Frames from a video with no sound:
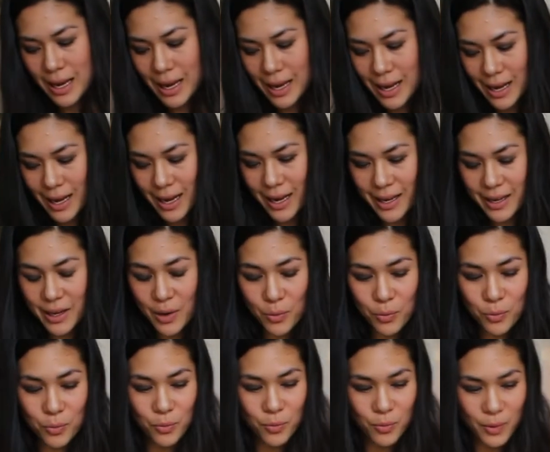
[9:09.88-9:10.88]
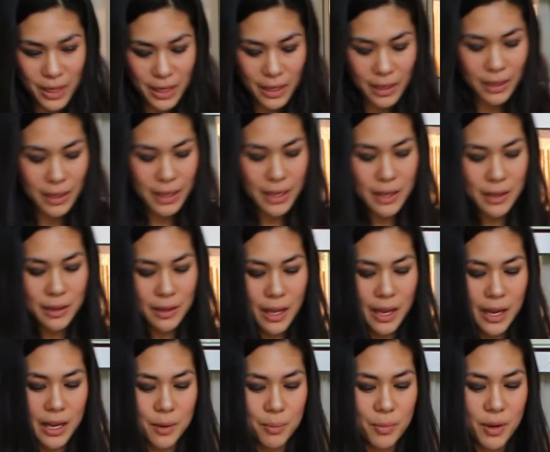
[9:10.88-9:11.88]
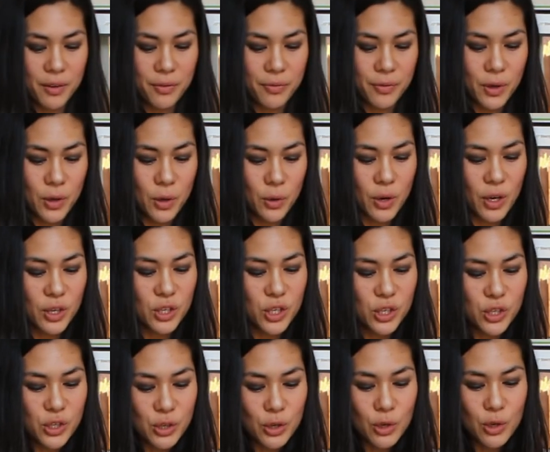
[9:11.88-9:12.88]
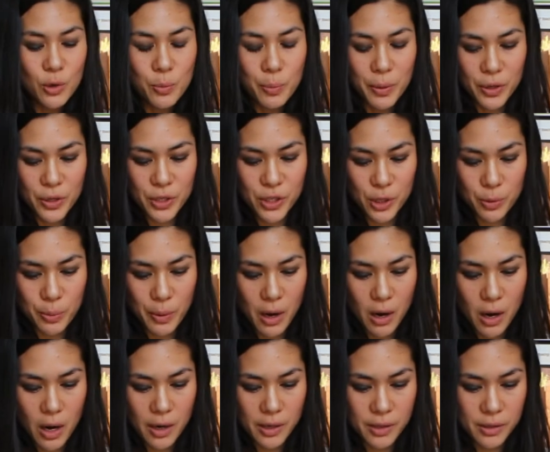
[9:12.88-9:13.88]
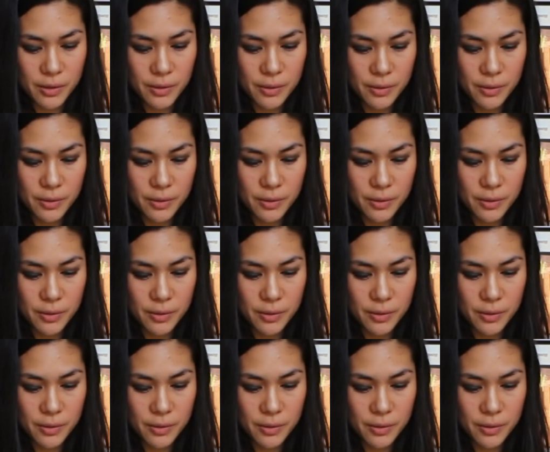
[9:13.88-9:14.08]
I really like my food super, super hot.